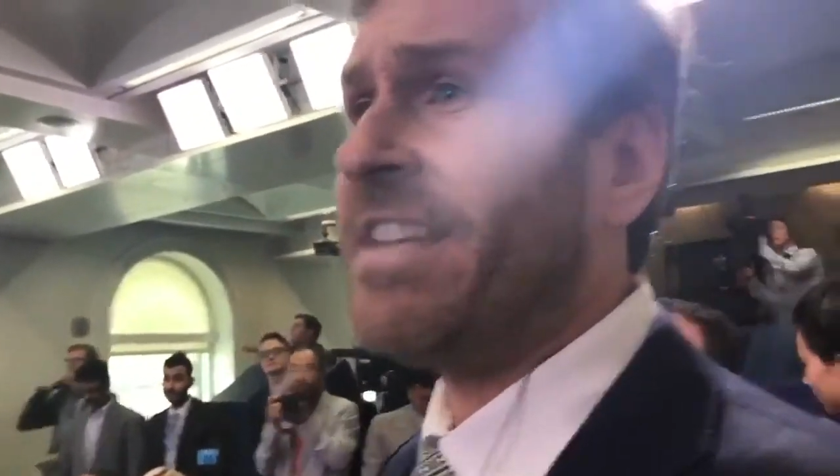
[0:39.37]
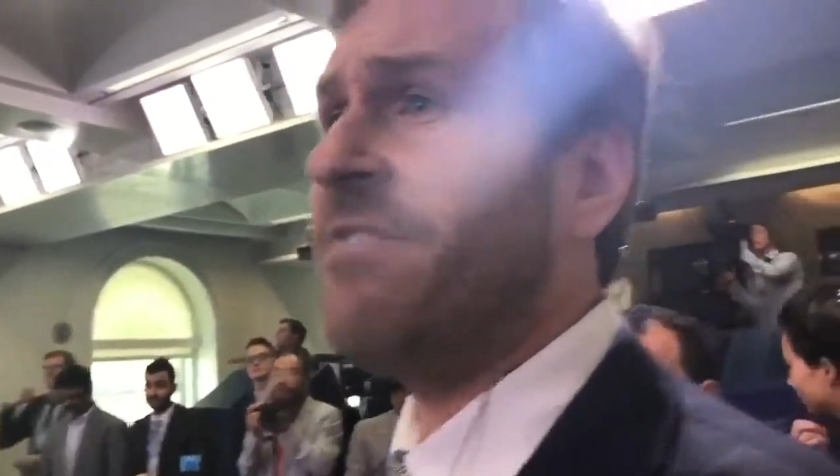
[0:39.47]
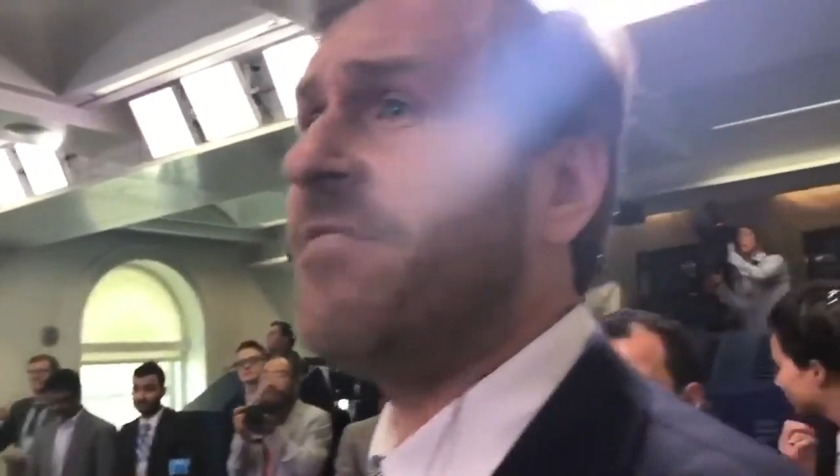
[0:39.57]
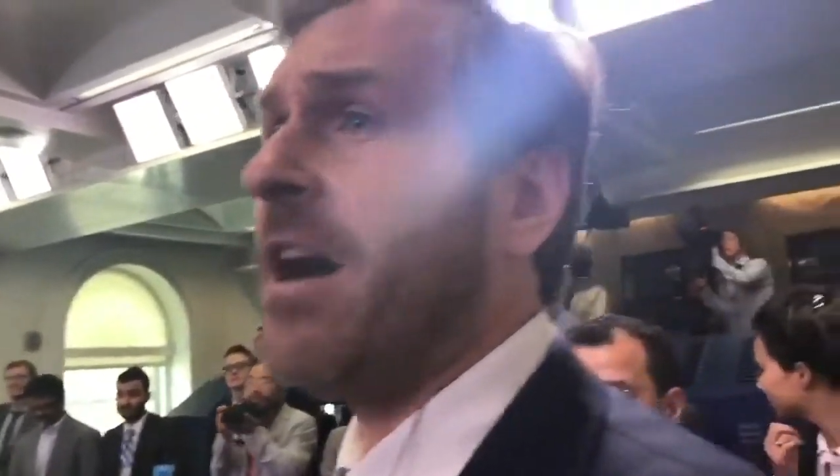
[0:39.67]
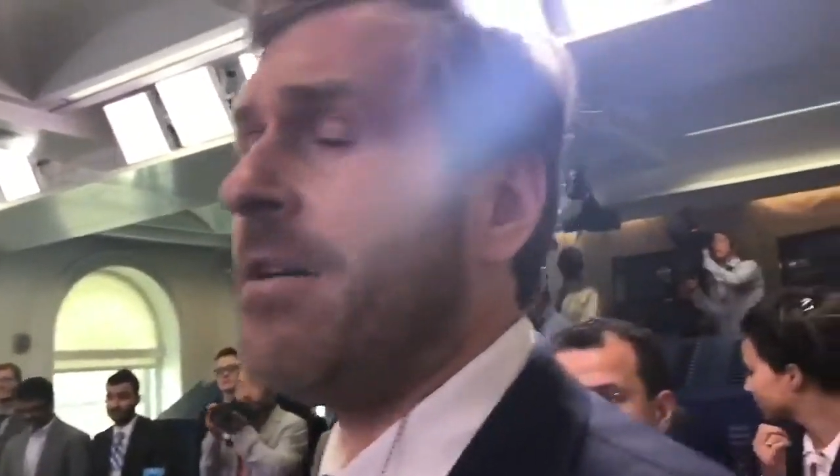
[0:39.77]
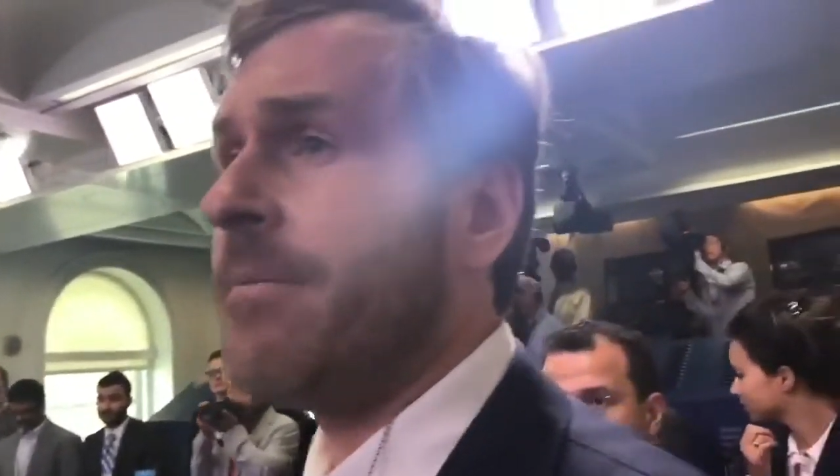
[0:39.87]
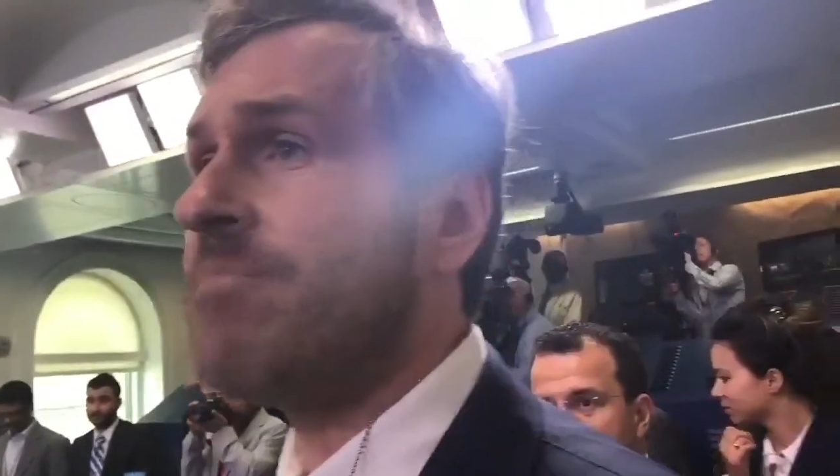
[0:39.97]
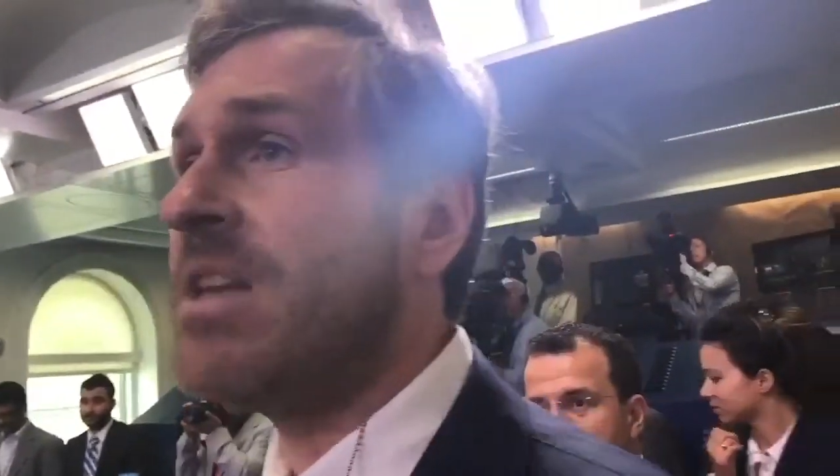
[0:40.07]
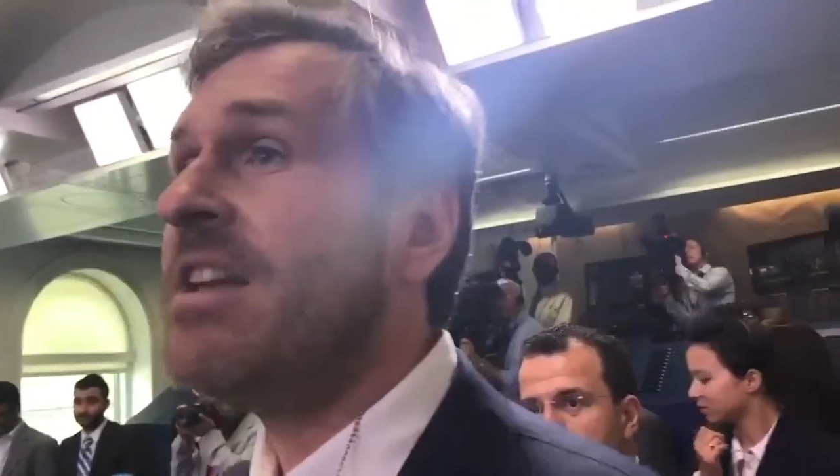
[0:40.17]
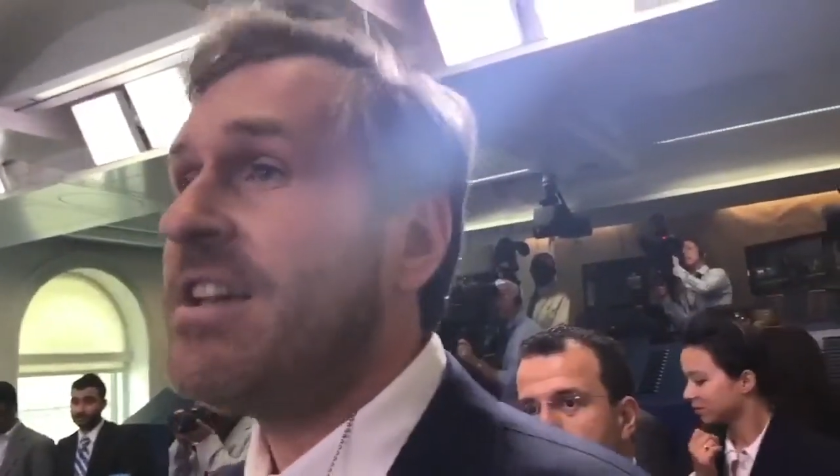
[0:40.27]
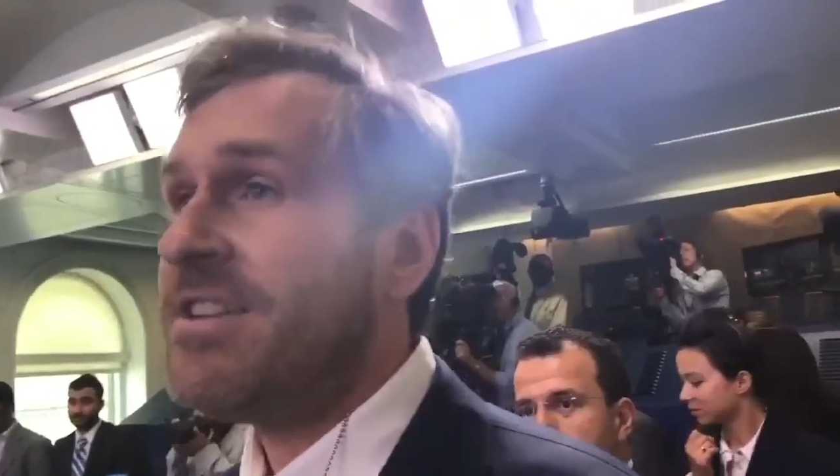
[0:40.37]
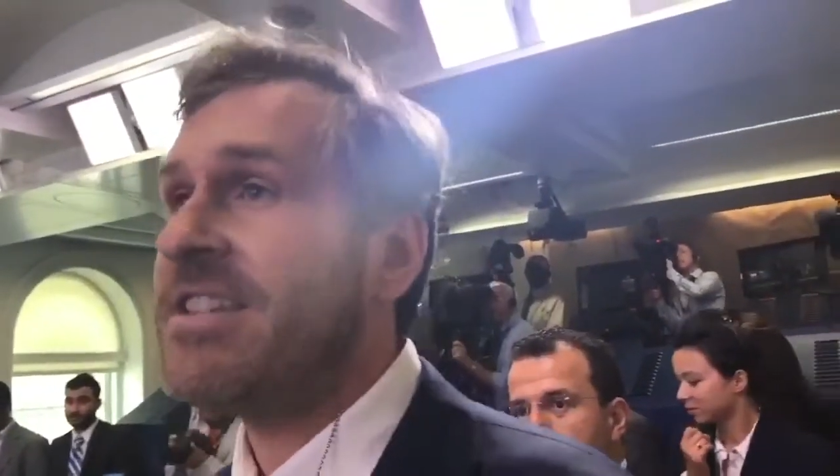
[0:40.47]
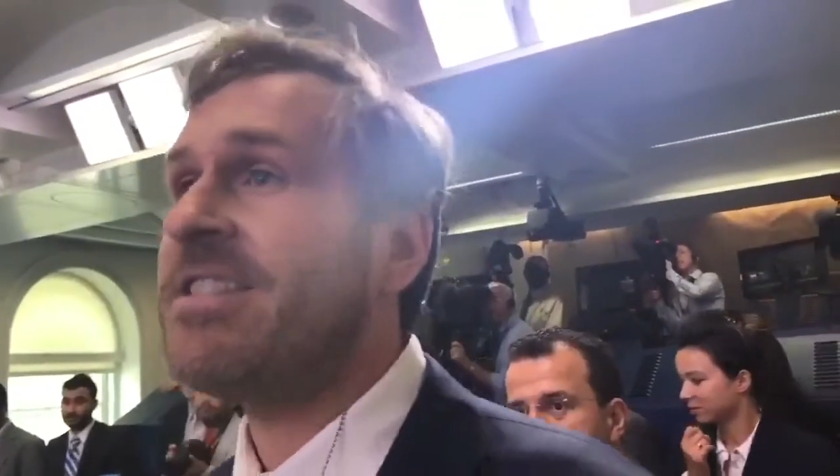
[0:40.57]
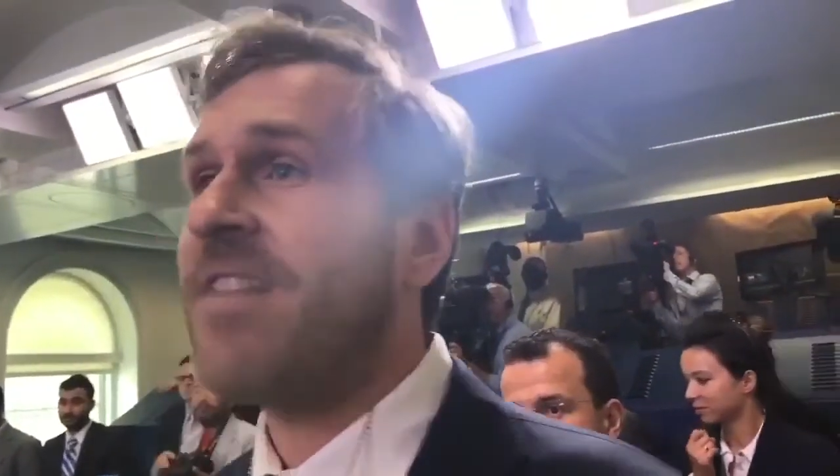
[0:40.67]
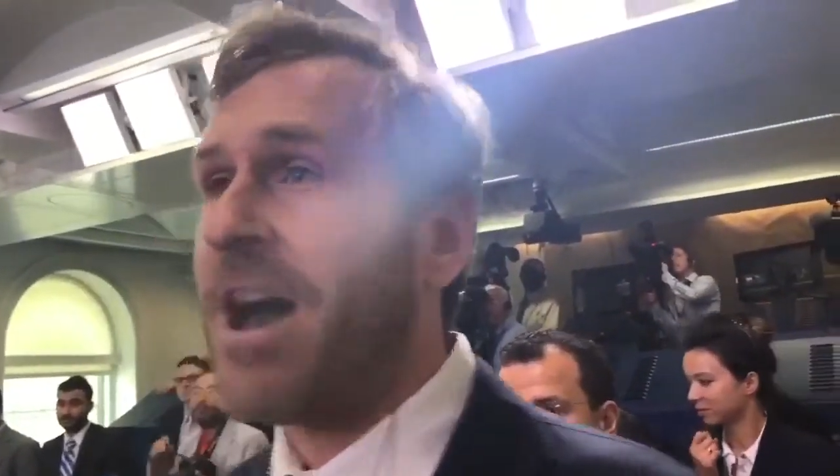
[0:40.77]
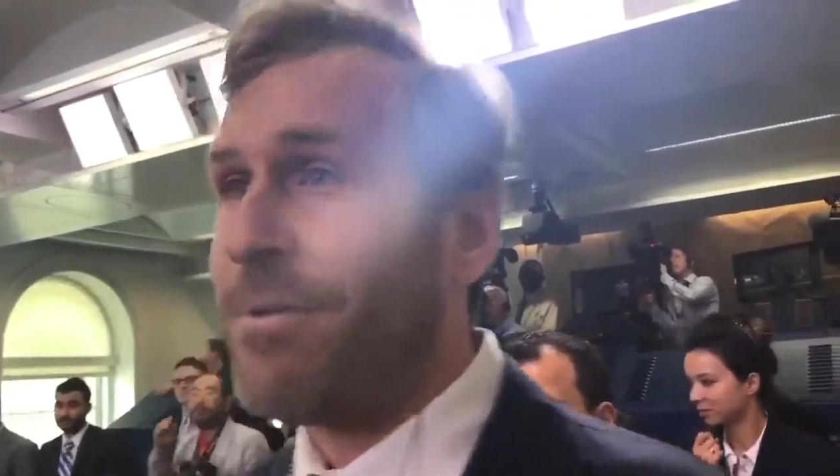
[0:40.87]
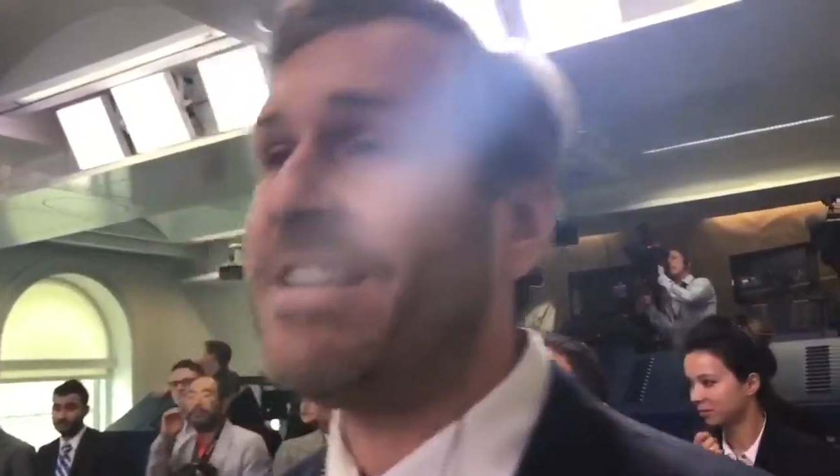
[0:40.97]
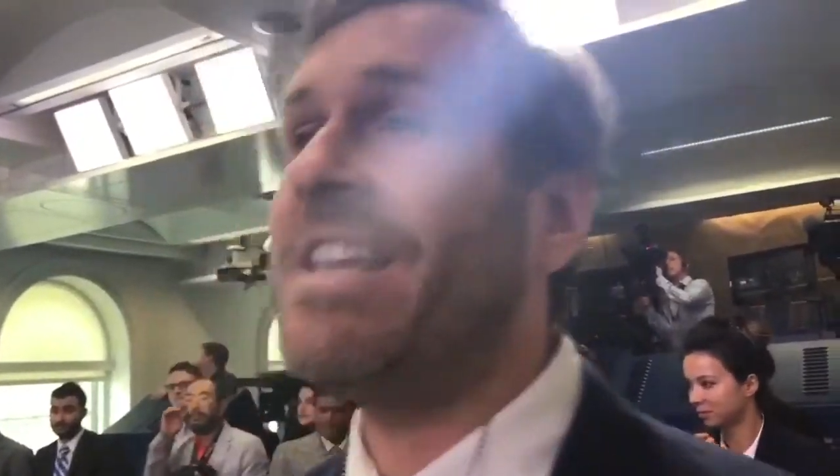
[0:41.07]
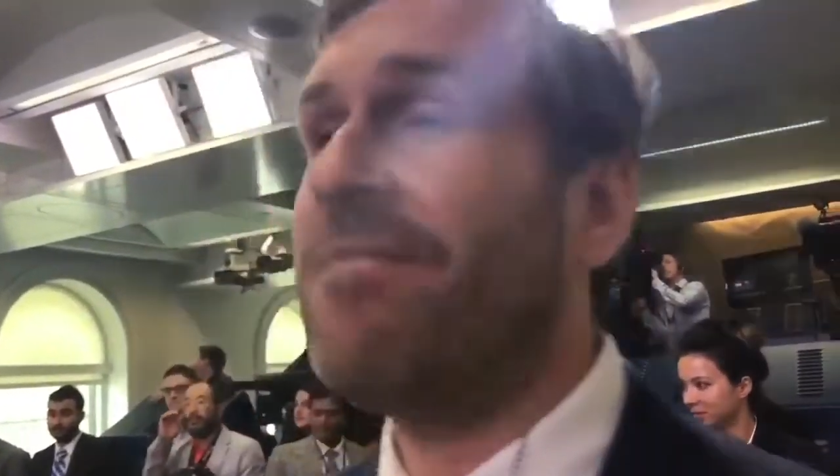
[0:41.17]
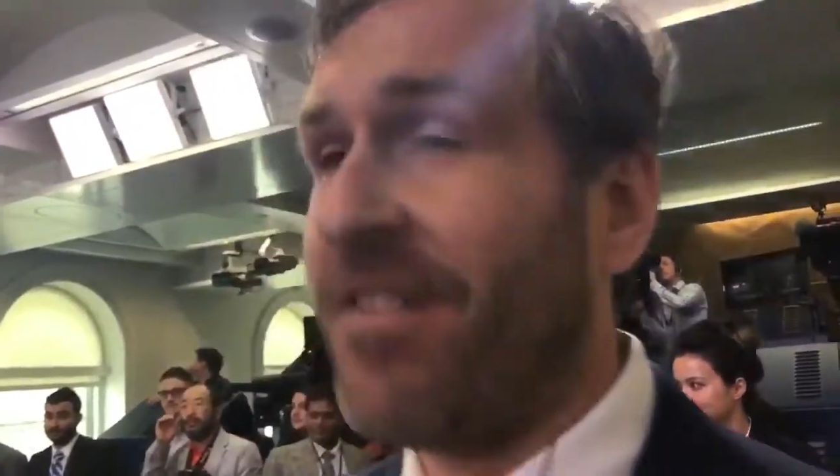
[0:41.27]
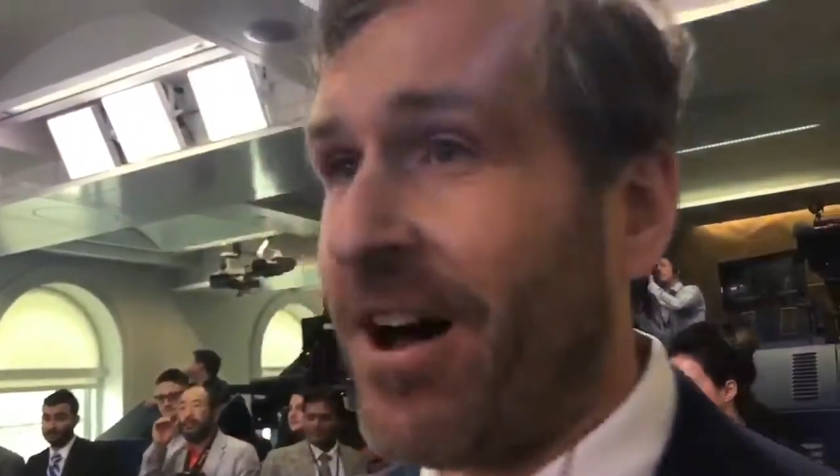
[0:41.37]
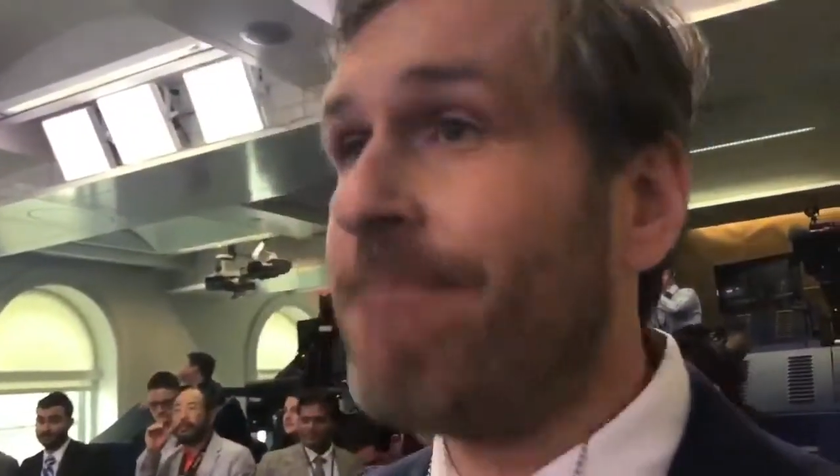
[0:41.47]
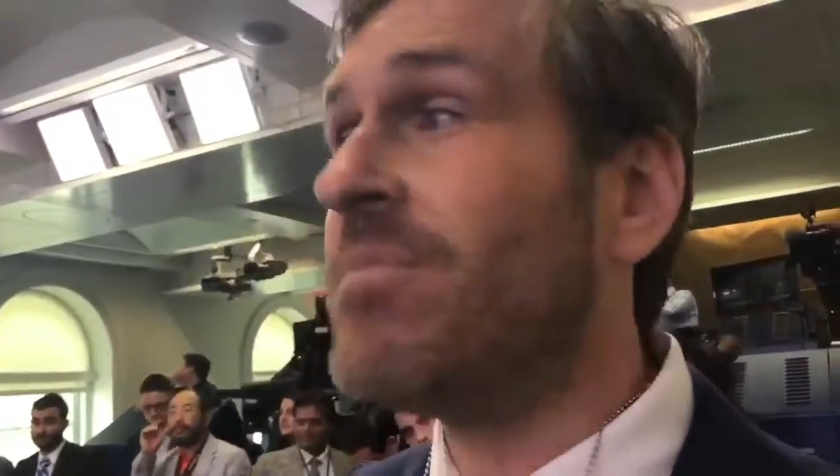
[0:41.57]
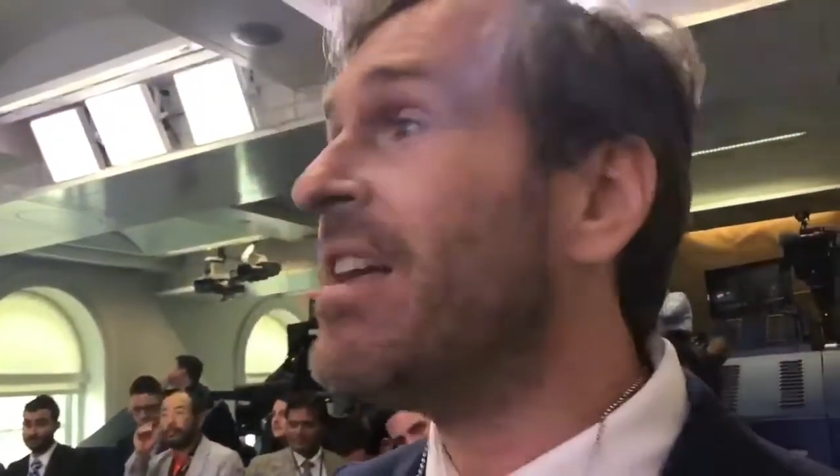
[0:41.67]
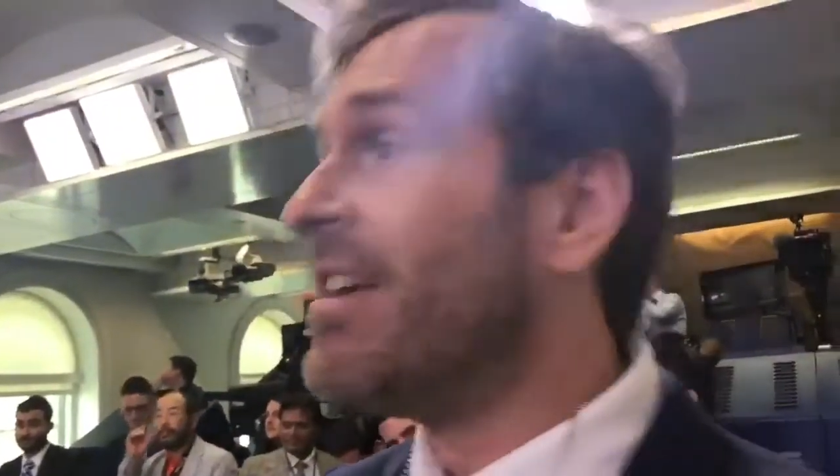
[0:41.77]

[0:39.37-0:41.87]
Antifa? Disavow Antifa.